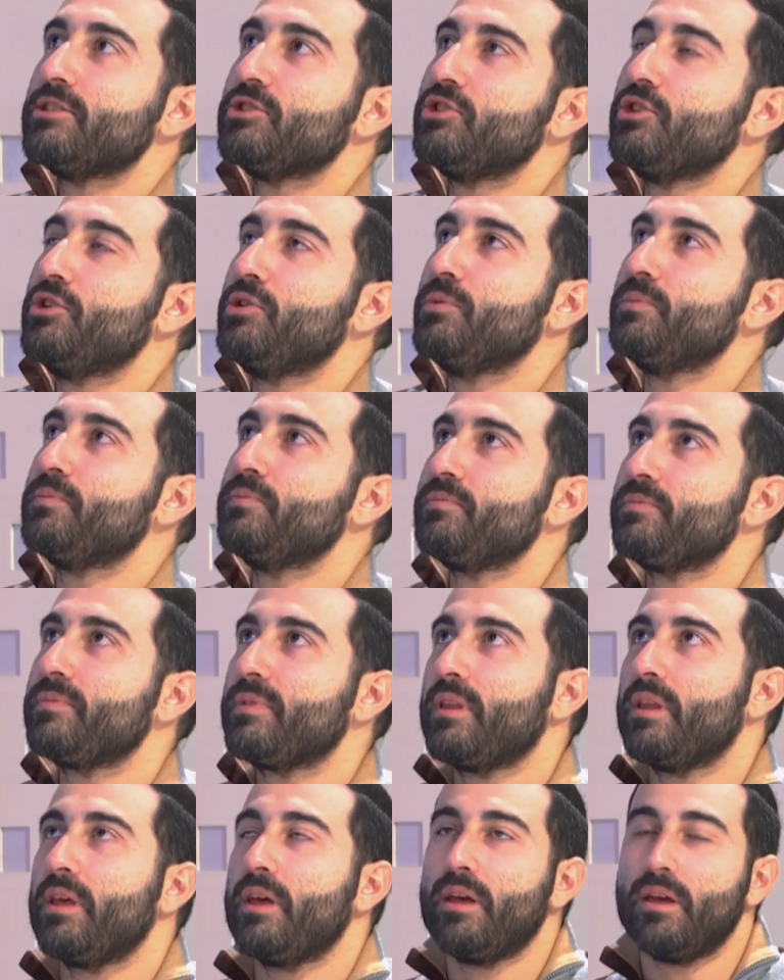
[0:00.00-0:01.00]
so
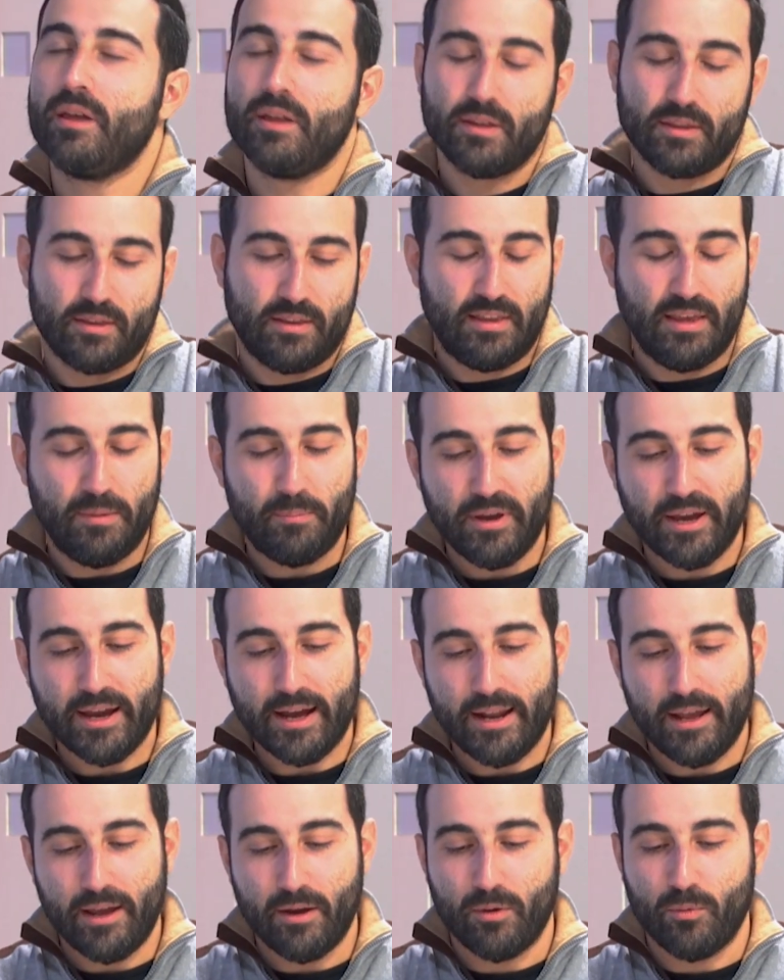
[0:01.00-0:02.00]

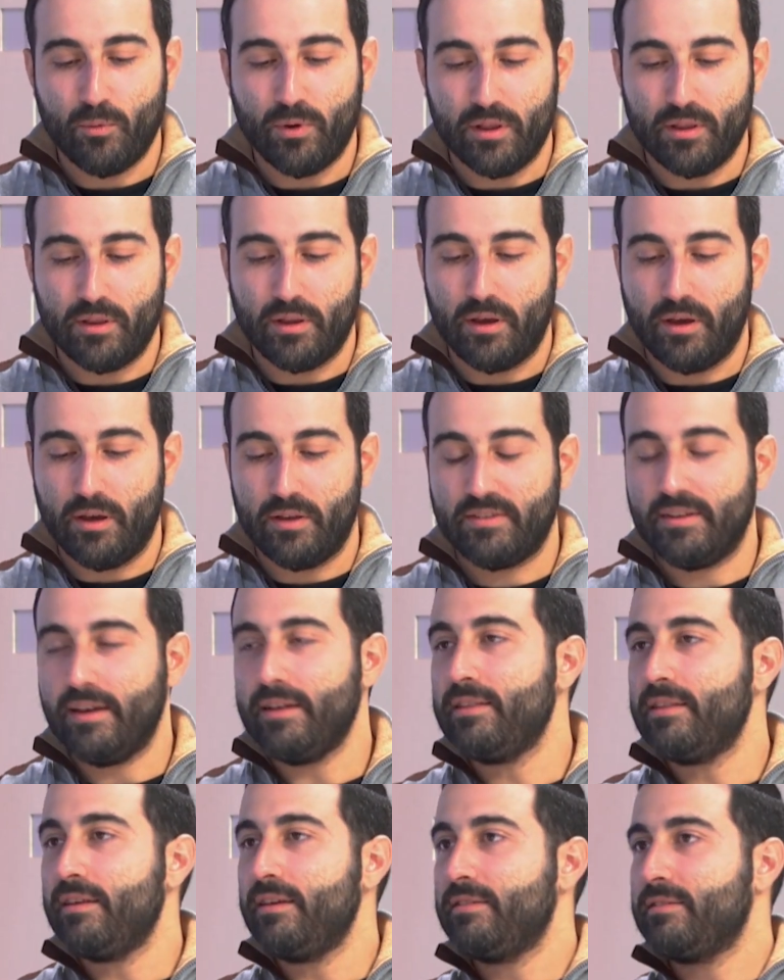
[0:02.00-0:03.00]
typically when
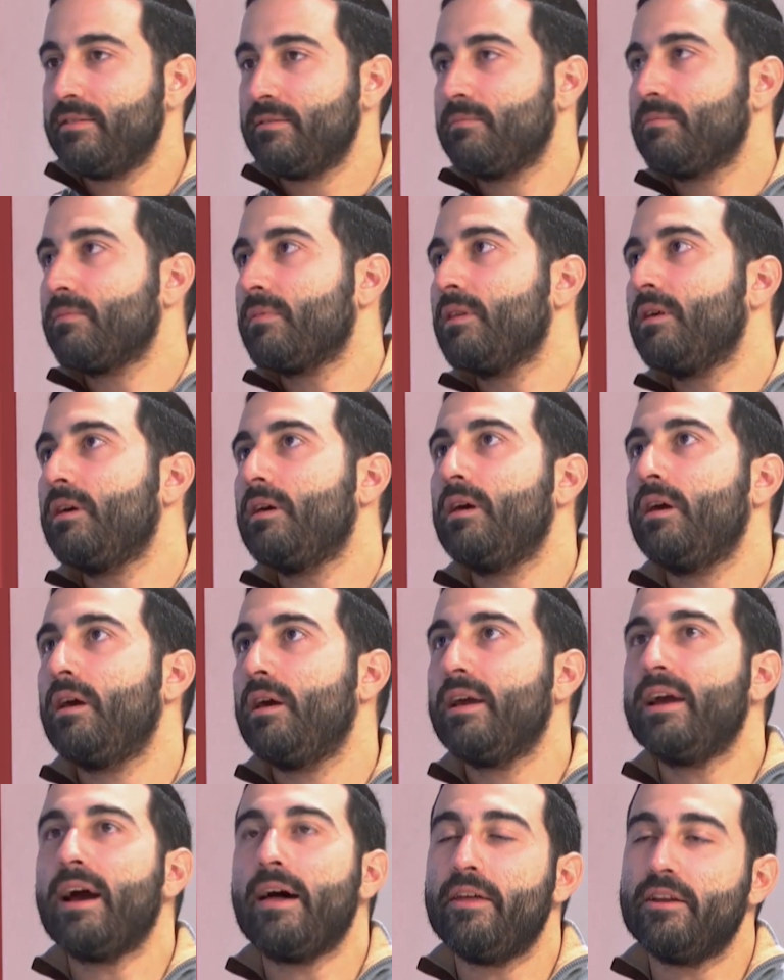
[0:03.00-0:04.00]
scientists
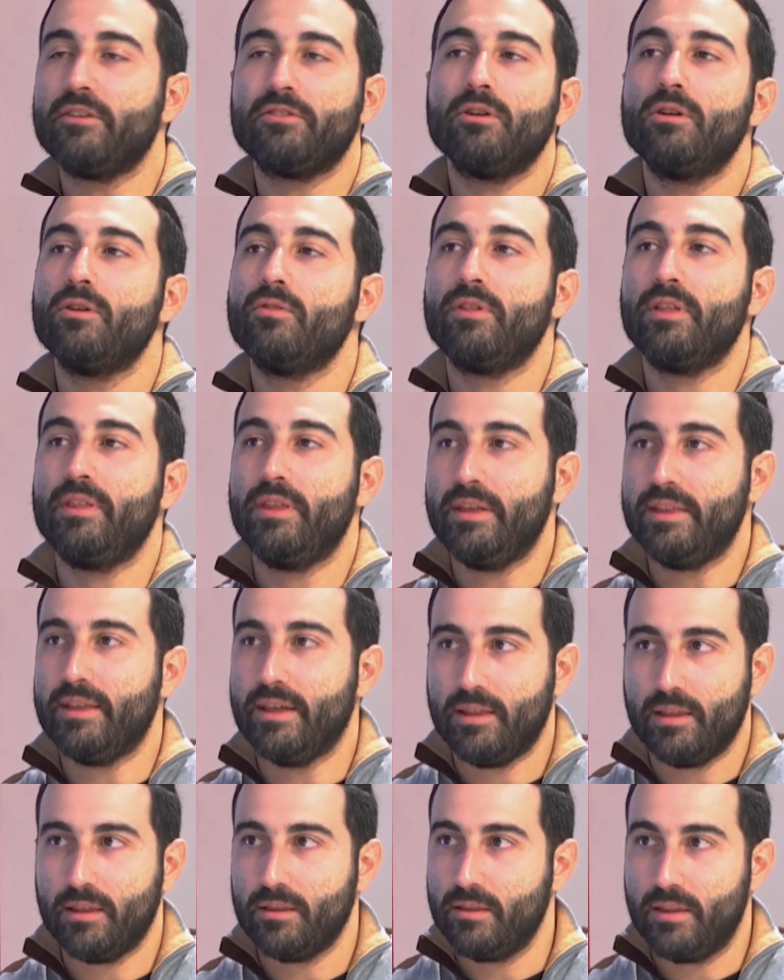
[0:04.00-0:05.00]
gather all of the data
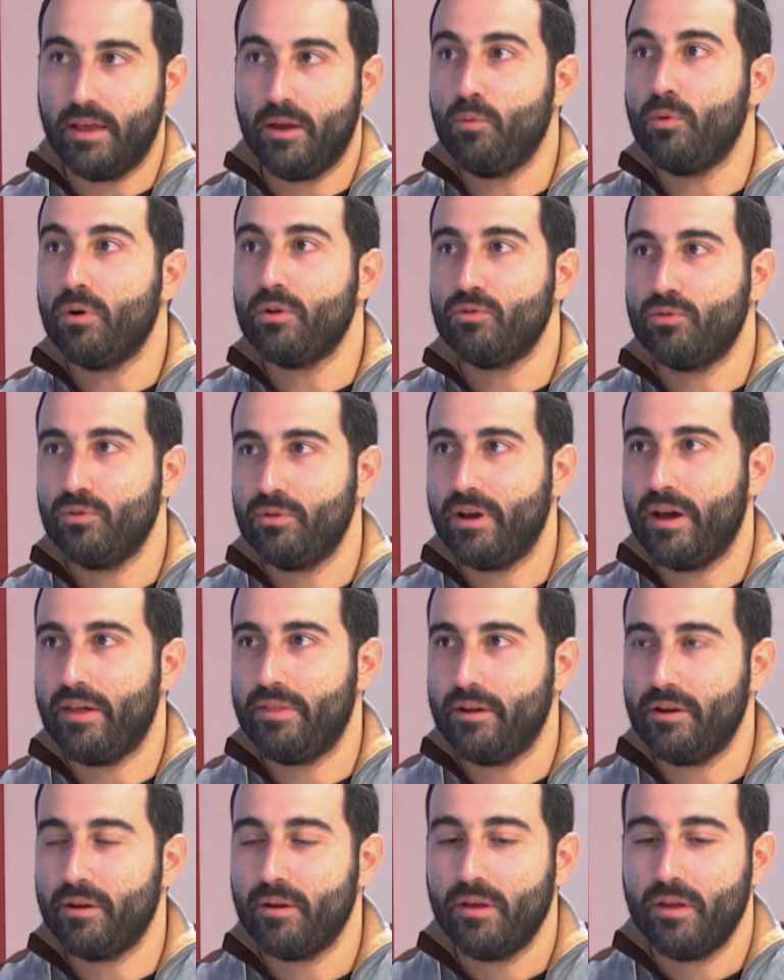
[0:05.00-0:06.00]
that they want to
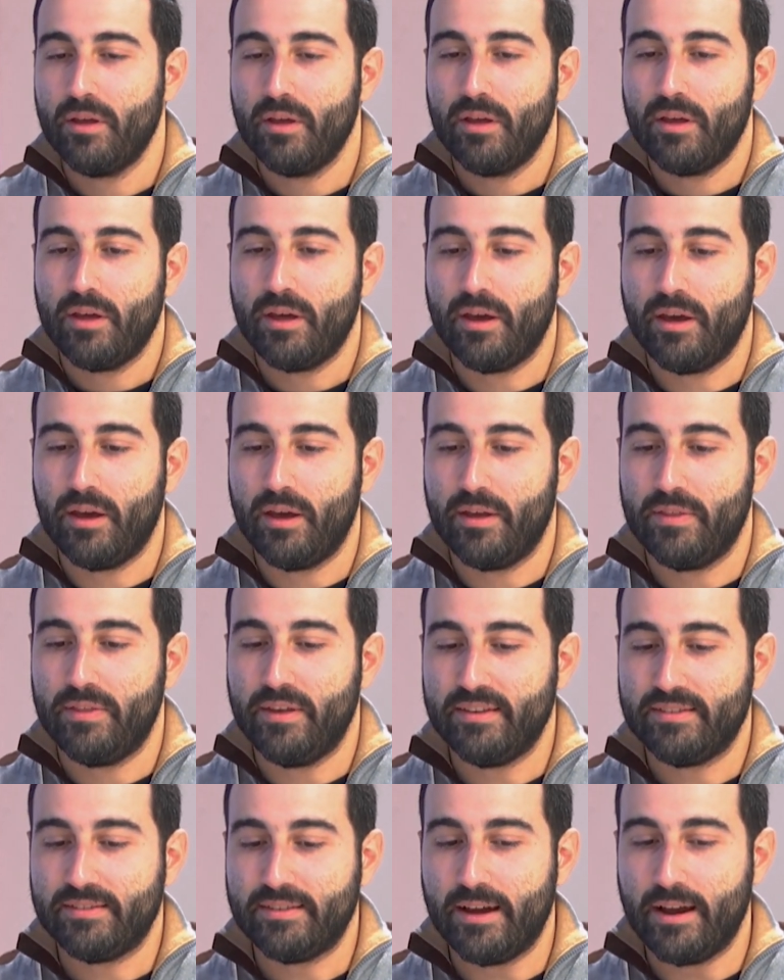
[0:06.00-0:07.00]
gather,
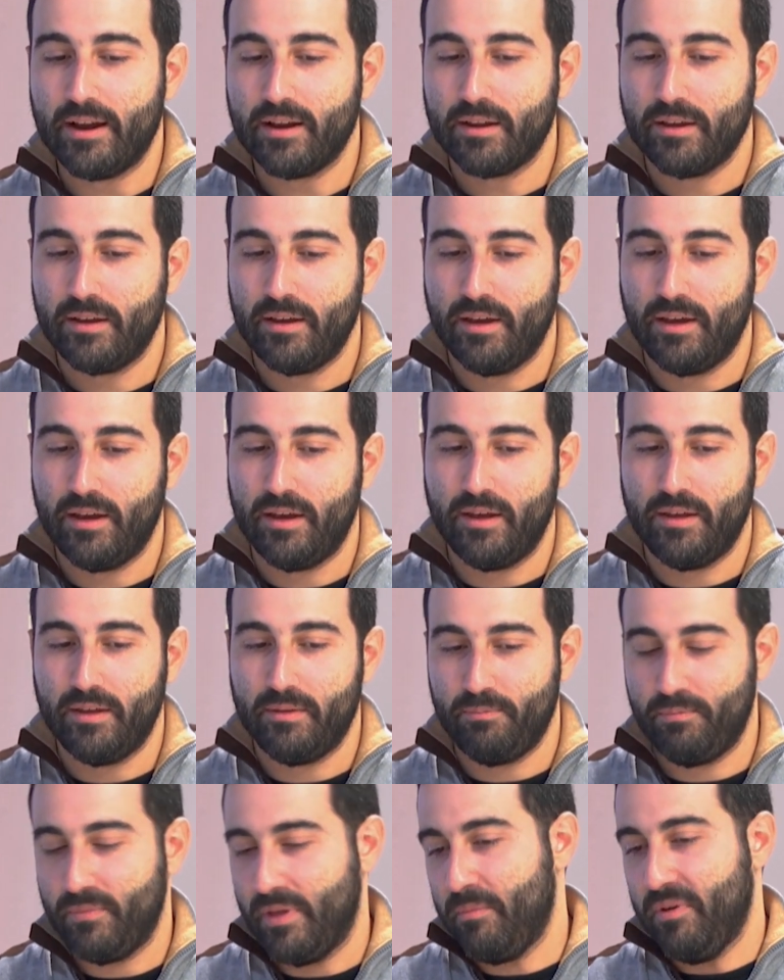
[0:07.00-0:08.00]
they start,
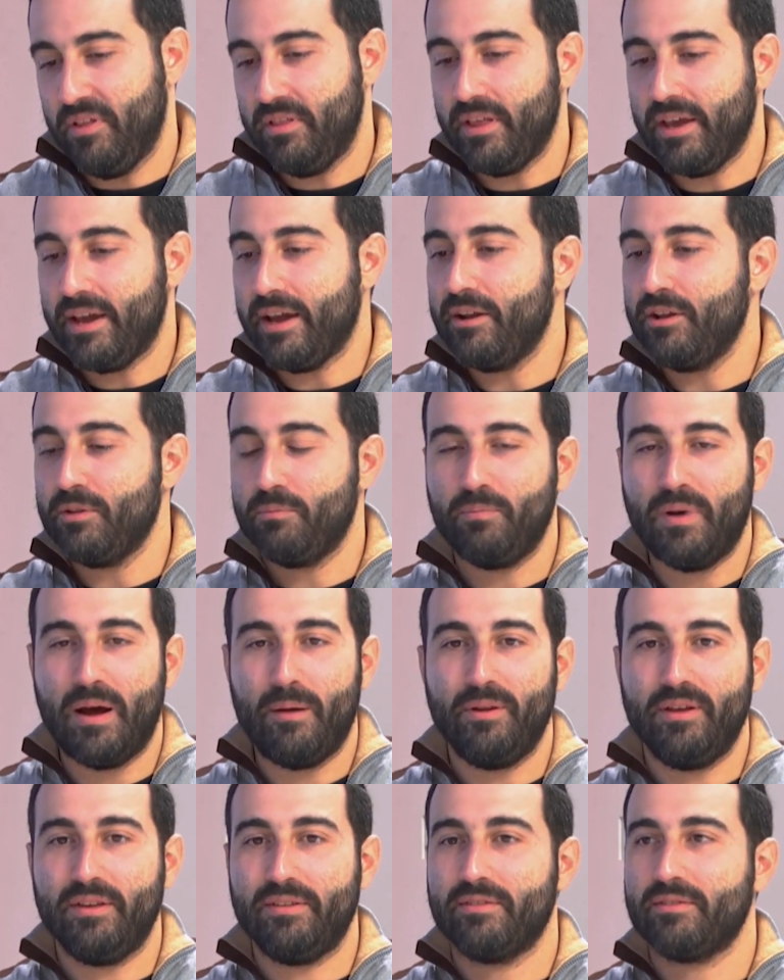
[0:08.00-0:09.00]
they cannot
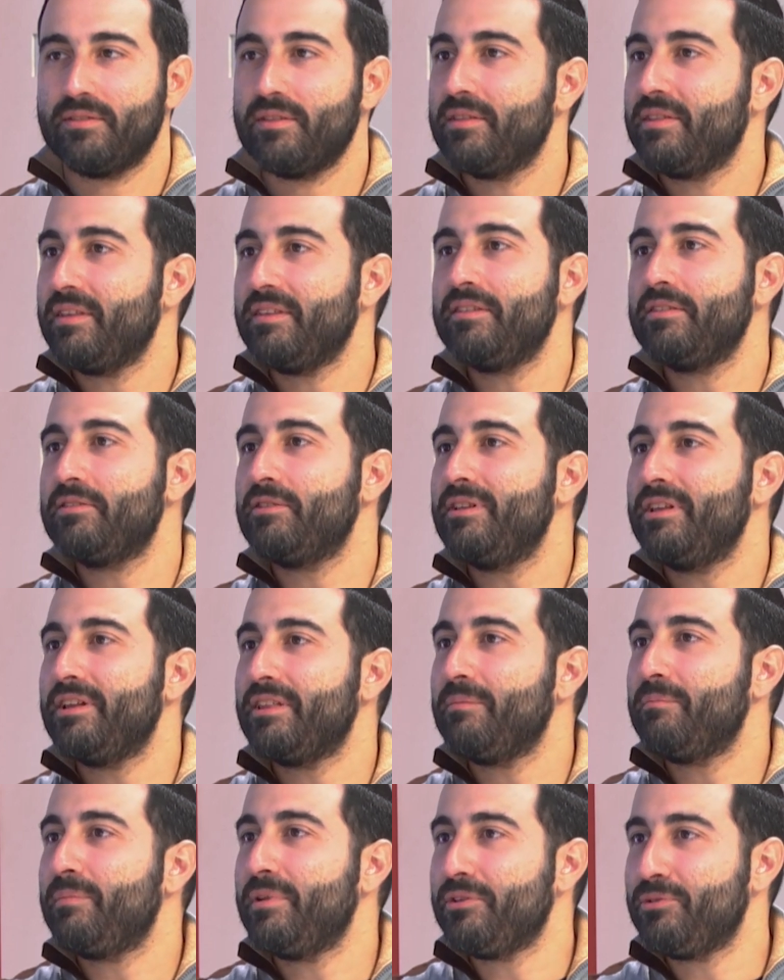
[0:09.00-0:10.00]
publish, this is all the
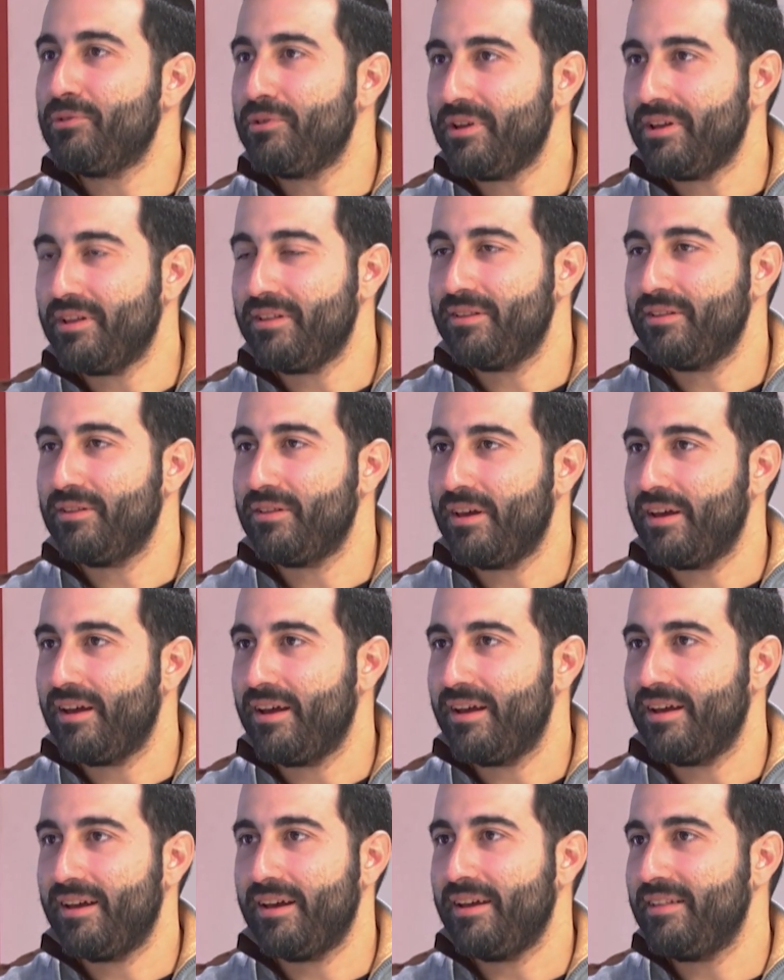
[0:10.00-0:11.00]
temperature
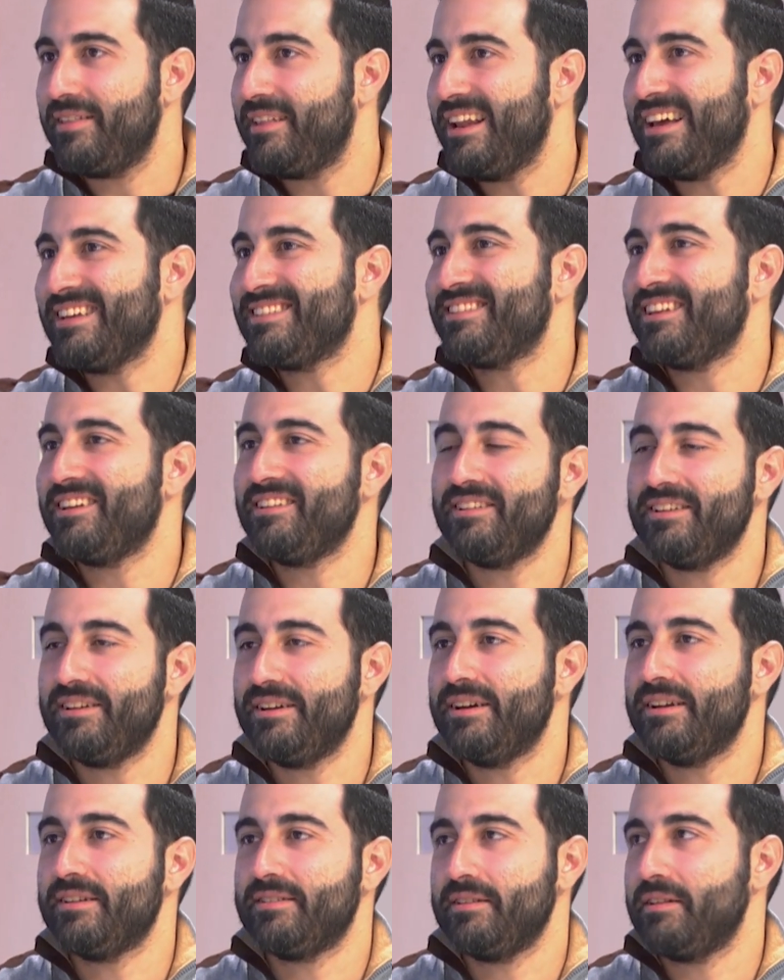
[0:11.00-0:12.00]
in the last 10
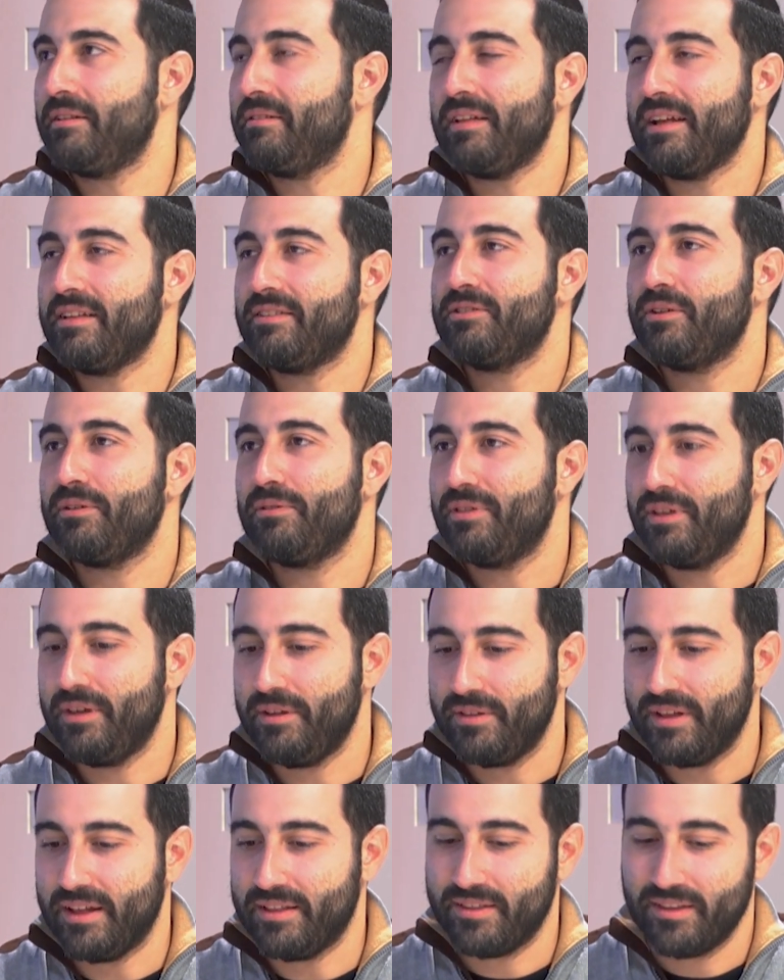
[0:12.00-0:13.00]
years. That's
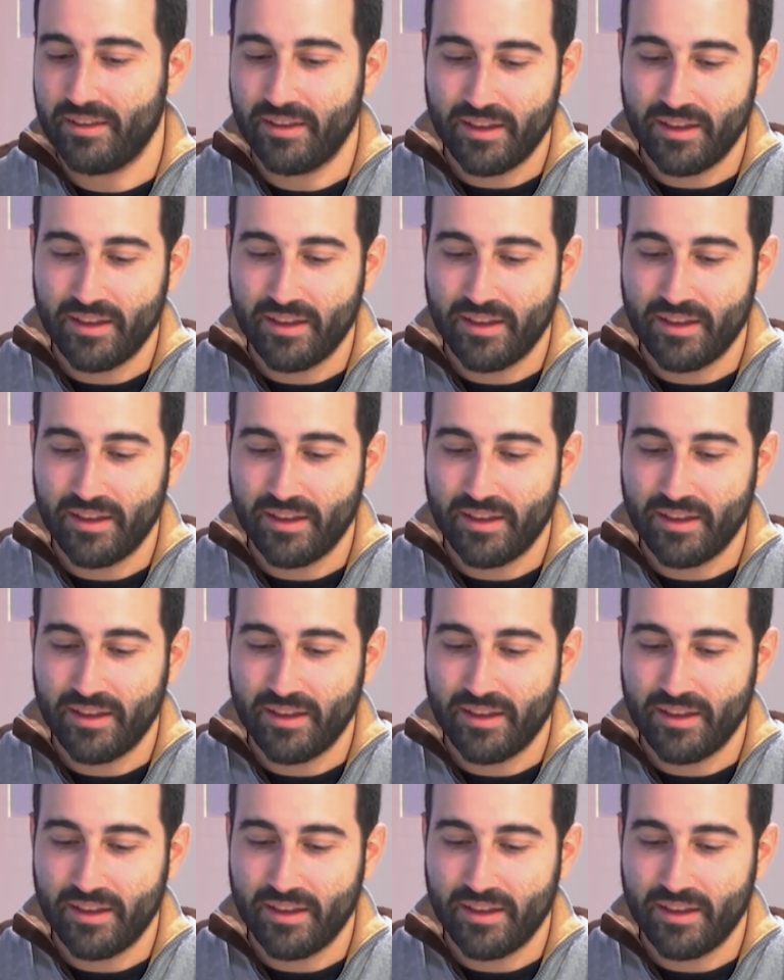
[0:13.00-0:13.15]
something that